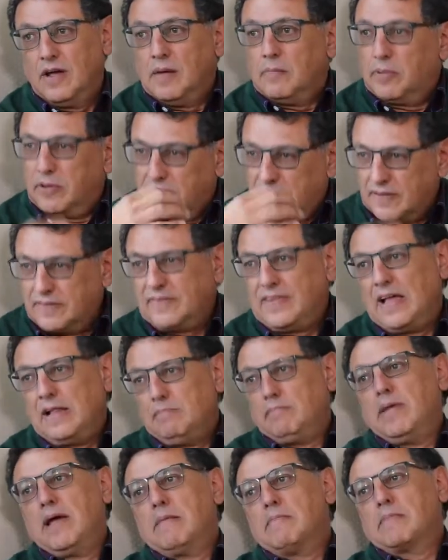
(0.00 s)
But the cell
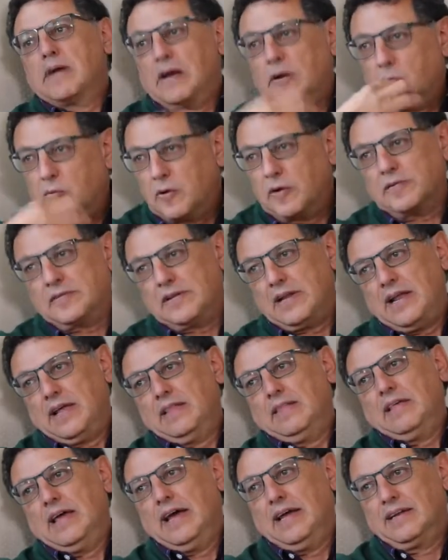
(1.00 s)
membrane works
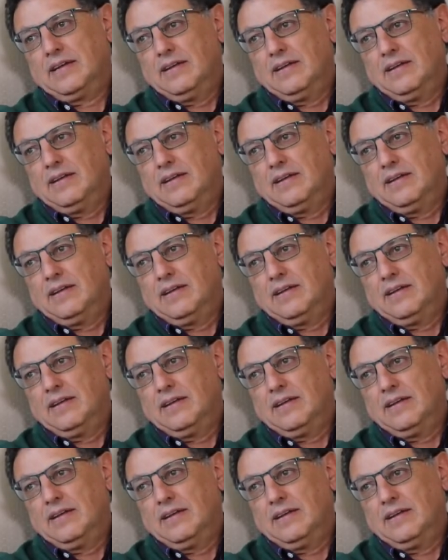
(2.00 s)
like that.